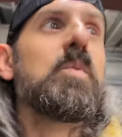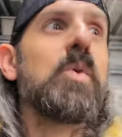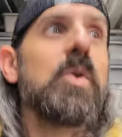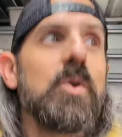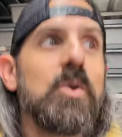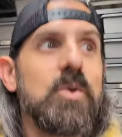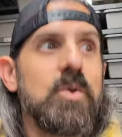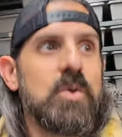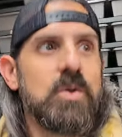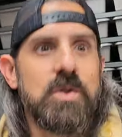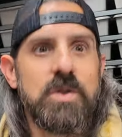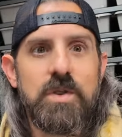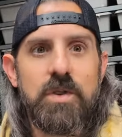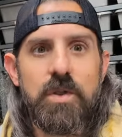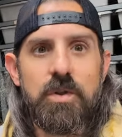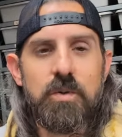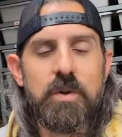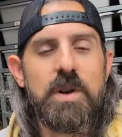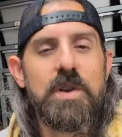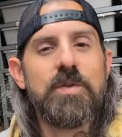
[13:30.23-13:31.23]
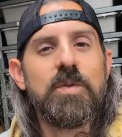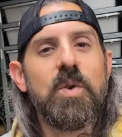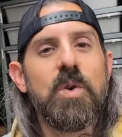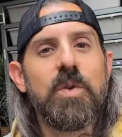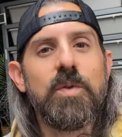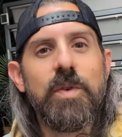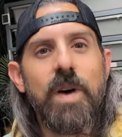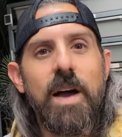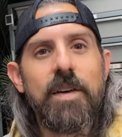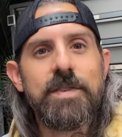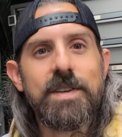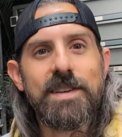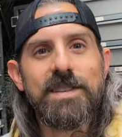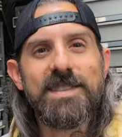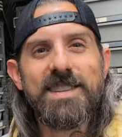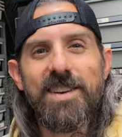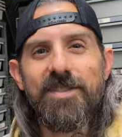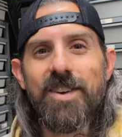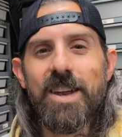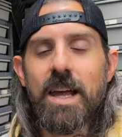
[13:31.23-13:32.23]
produce 3, 4, 5,
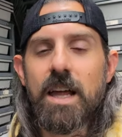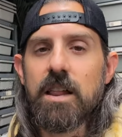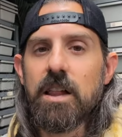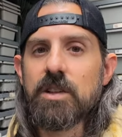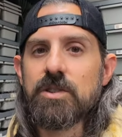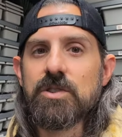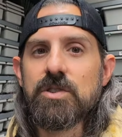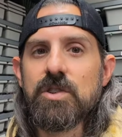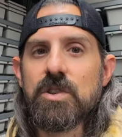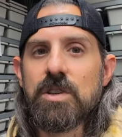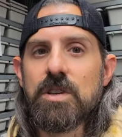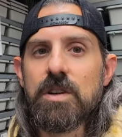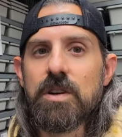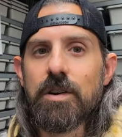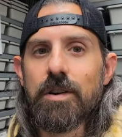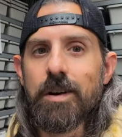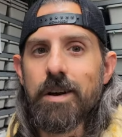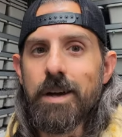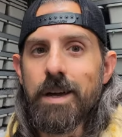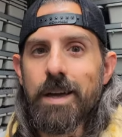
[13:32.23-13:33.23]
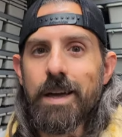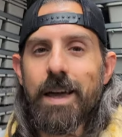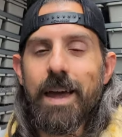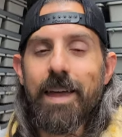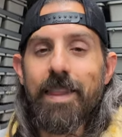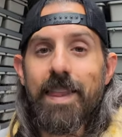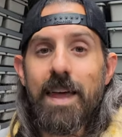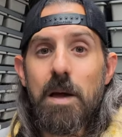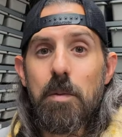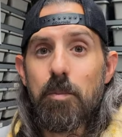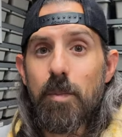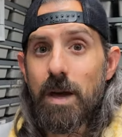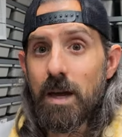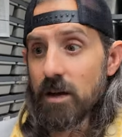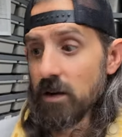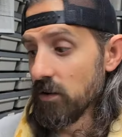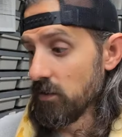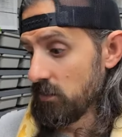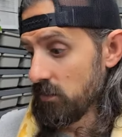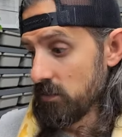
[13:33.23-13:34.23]
6, 7, 8 clutches a year, and that
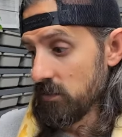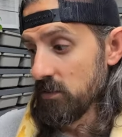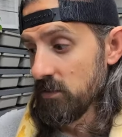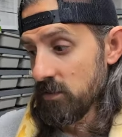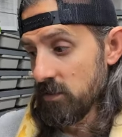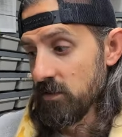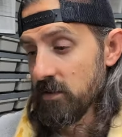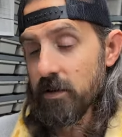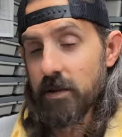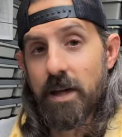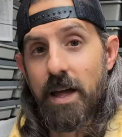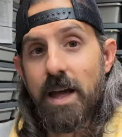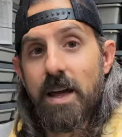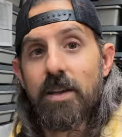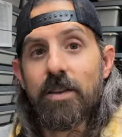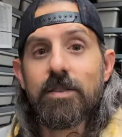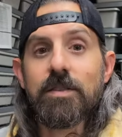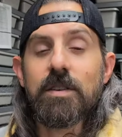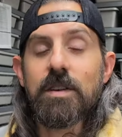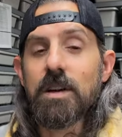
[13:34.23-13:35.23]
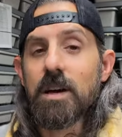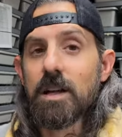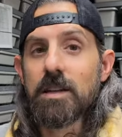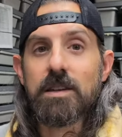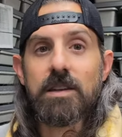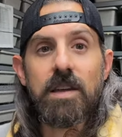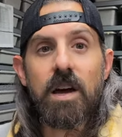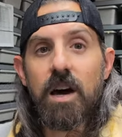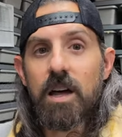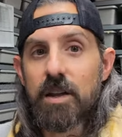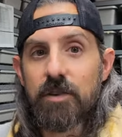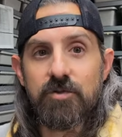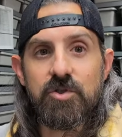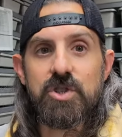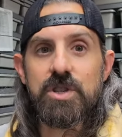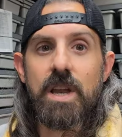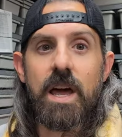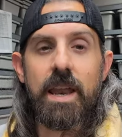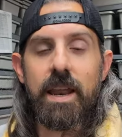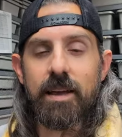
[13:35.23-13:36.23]
male has a ton of
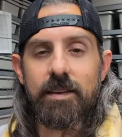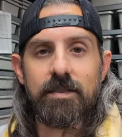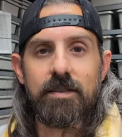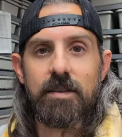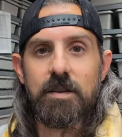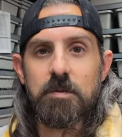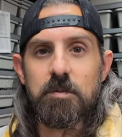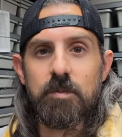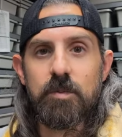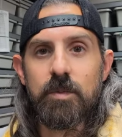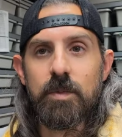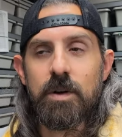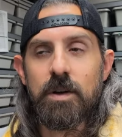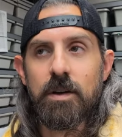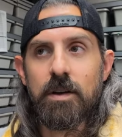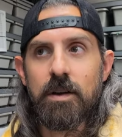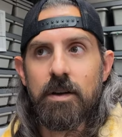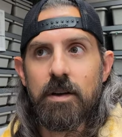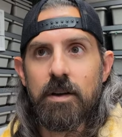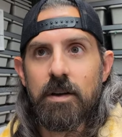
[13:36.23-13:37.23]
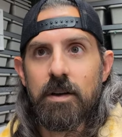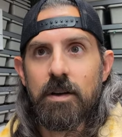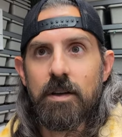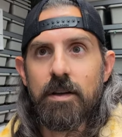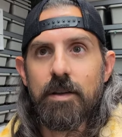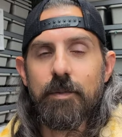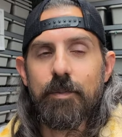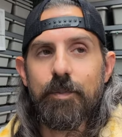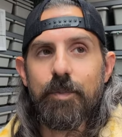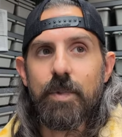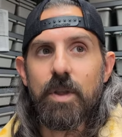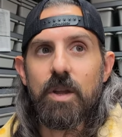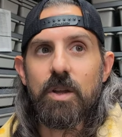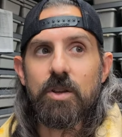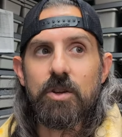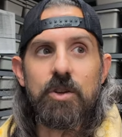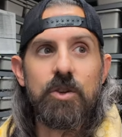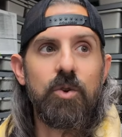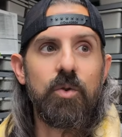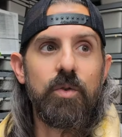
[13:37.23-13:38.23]
genetics in him,
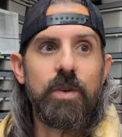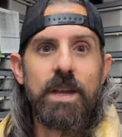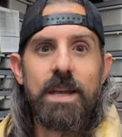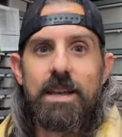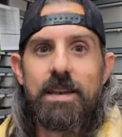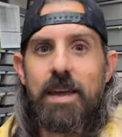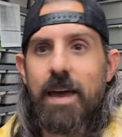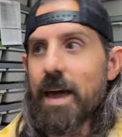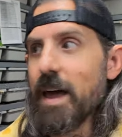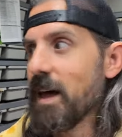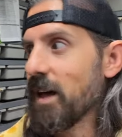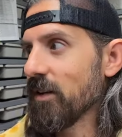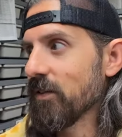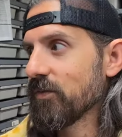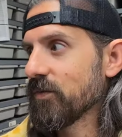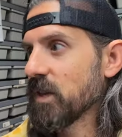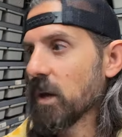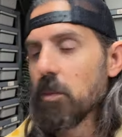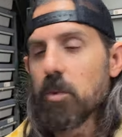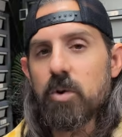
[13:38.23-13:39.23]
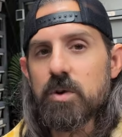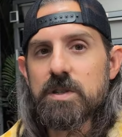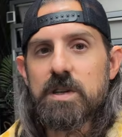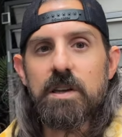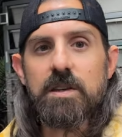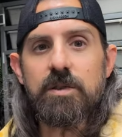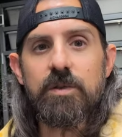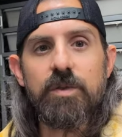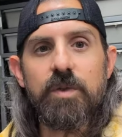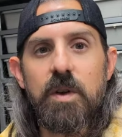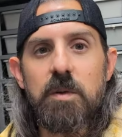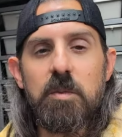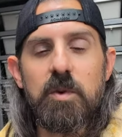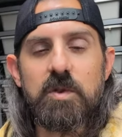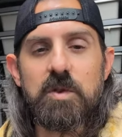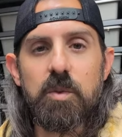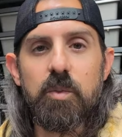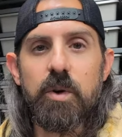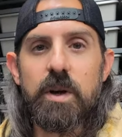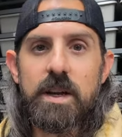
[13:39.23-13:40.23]
you don't need to have double recessive
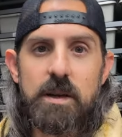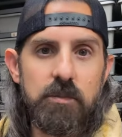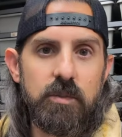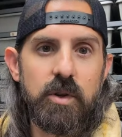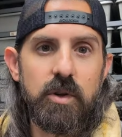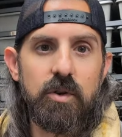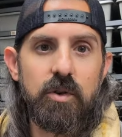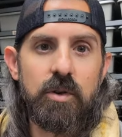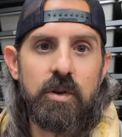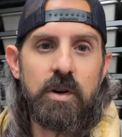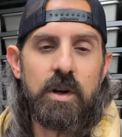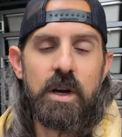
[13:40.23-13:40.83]
females to breed them to.